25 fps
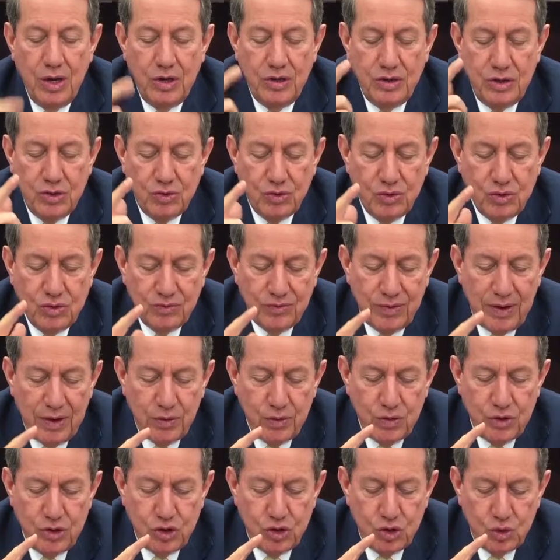In
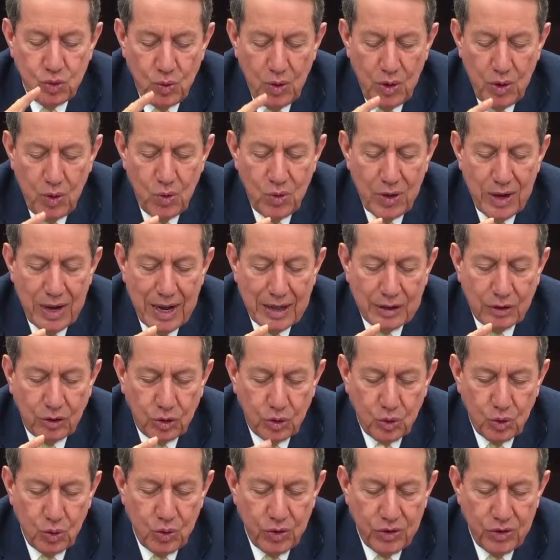John 14:29,